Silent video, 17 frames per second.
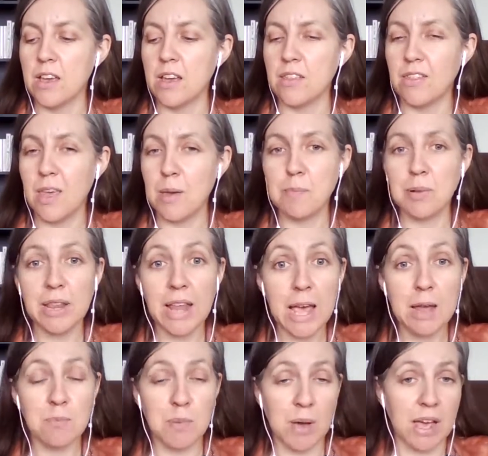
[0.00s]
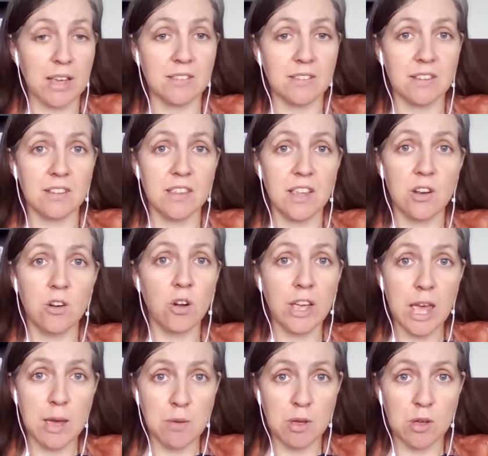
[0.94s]
They're plant-based. They're not
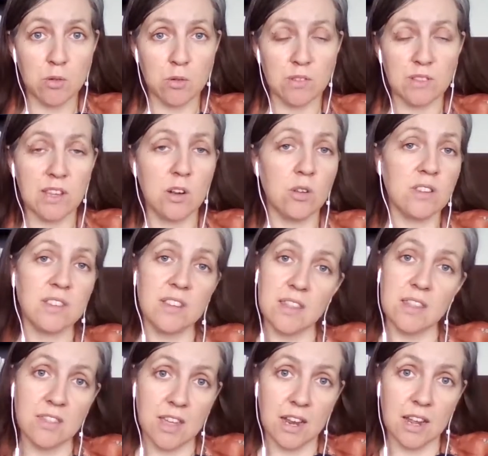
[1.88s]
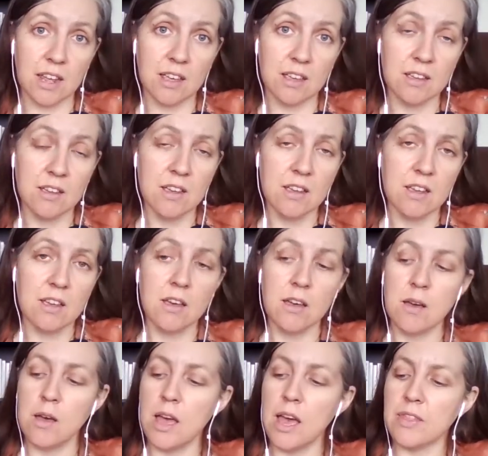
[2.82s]
chemicals. They're not synthetic.
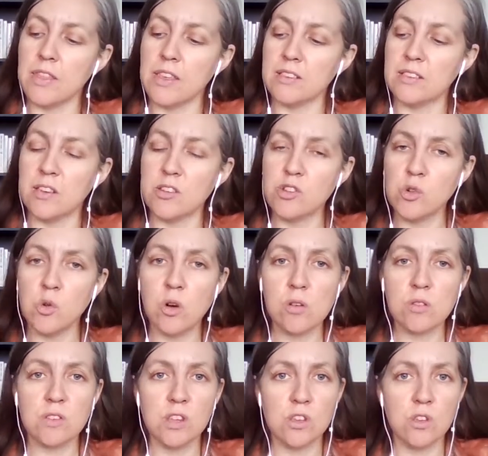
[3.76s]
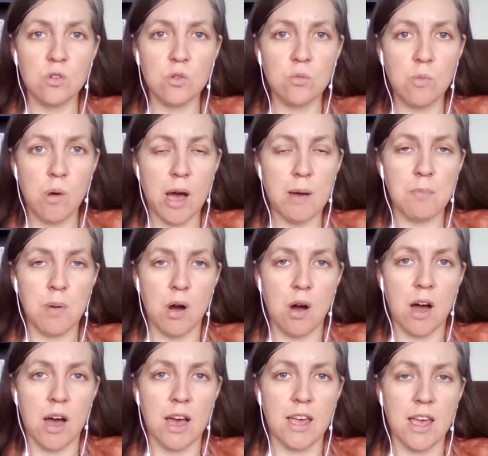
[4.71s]
The essential oils that you might
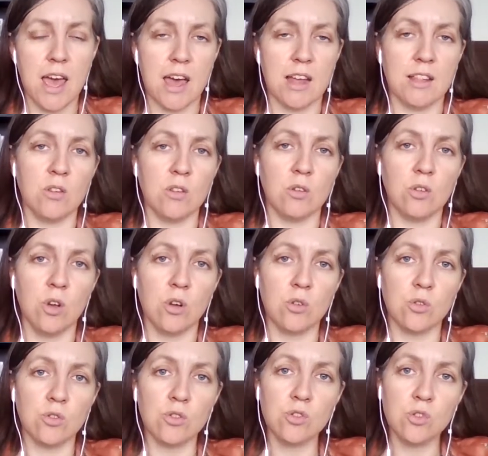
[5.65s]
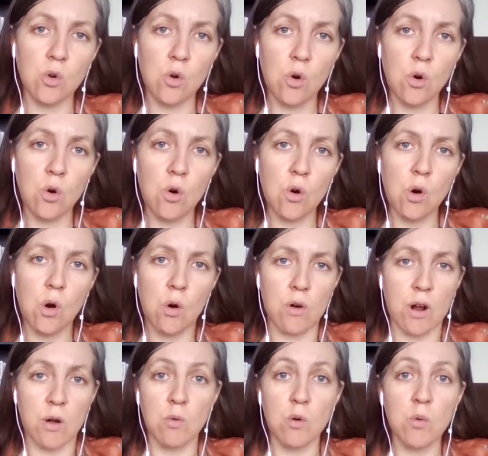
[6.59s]
buy at your local store or
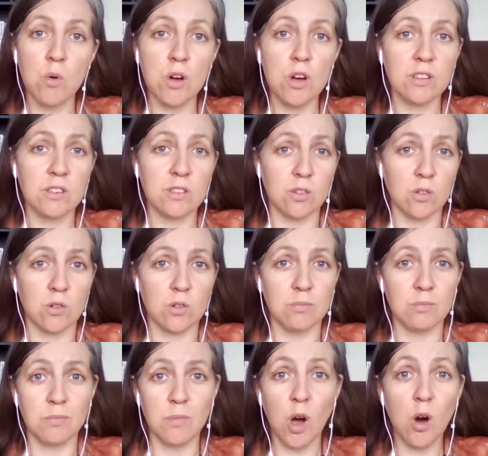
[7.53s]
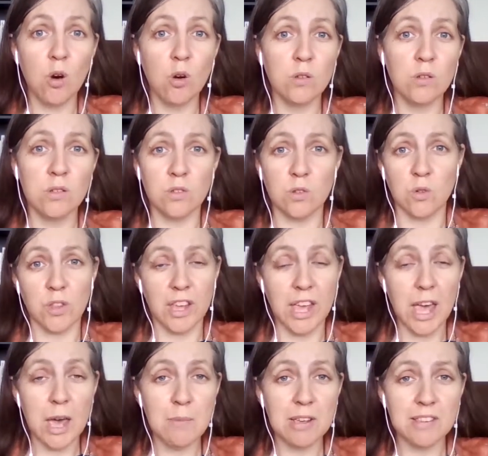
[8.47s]
at Woolworths or Coles or the
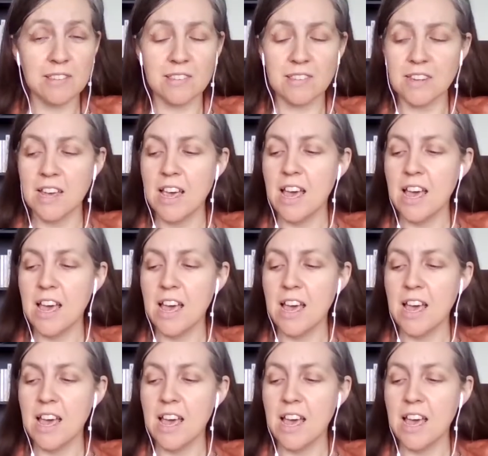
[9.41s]
chemist,